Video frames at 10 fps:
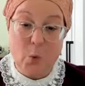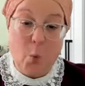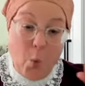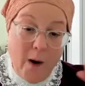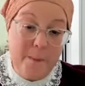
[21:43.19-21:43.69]

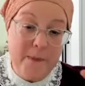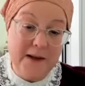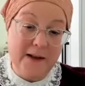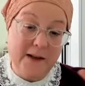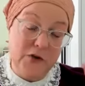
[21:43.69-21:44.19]
1
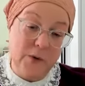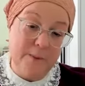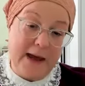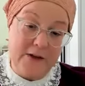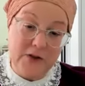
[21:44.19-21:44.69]
minute. Could you
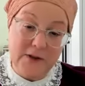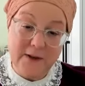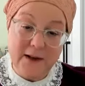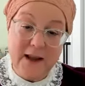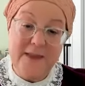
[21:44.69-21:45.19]

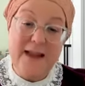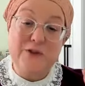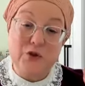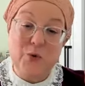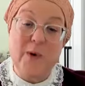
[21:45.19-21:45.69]
imagine?
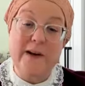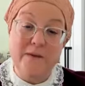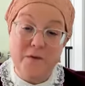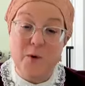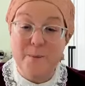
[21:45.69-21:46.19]
That's
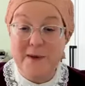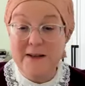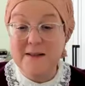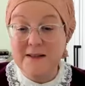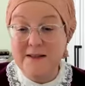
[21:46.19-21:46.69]
24
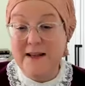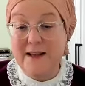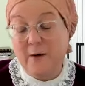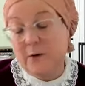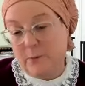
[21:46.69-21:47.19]
minutes a
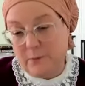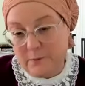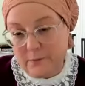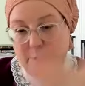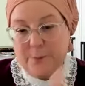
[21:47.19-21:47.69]
day, or
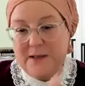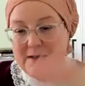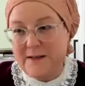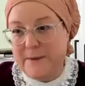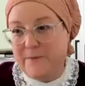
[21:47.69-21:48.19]
you'll be
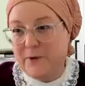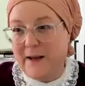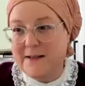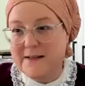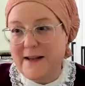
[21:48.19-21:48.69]
asleep for,
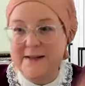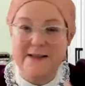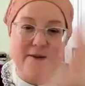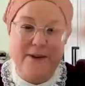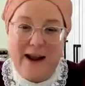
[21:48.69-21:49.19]
let's say,
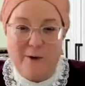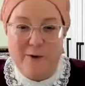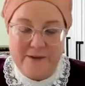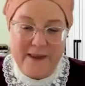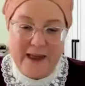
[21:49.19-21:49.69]
7
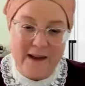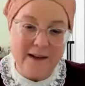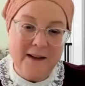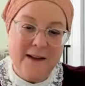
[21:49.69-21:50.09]
hours of that.